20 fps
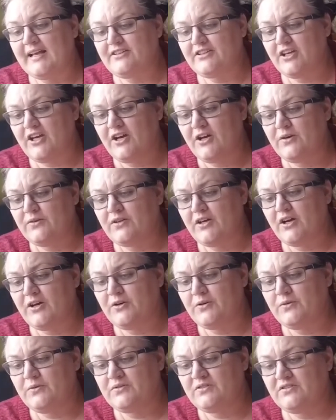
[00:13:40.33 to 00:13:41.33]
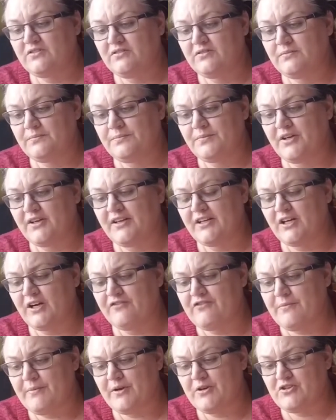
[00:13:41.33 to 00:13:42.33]
and she held a whole burning
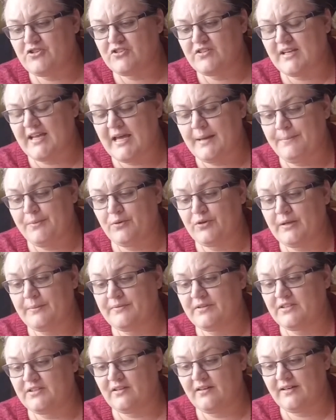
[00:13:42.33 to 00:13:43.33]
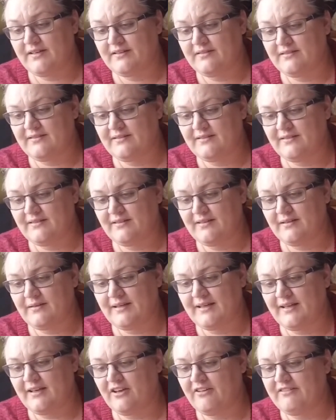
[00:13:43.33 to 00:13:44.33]
cup of emotion that had built up inside
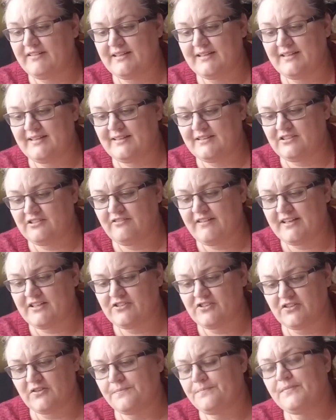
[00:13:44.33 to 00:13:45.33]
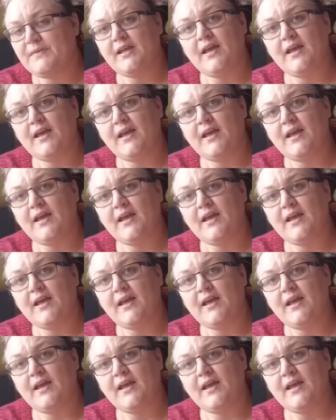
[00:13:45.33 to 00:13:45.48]
her in his direction.